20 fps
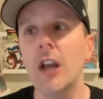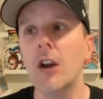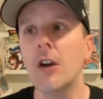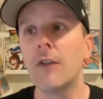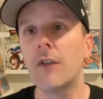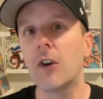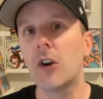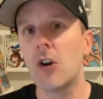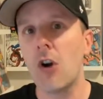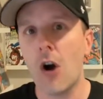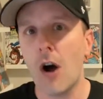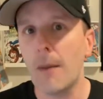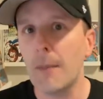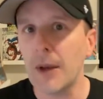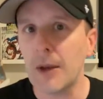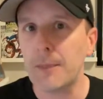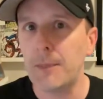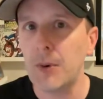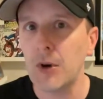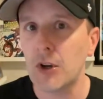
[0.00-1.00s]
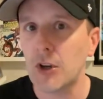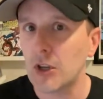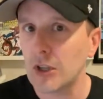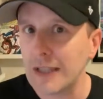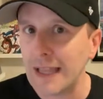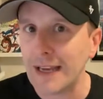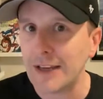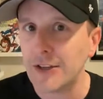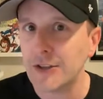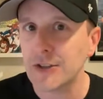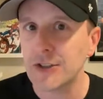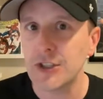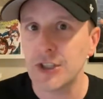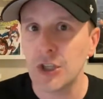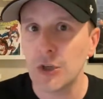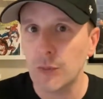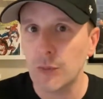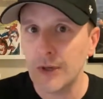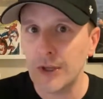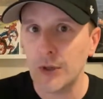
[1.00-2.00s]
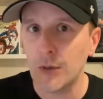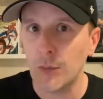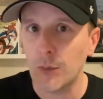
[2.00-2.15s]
for comic book collectors in the real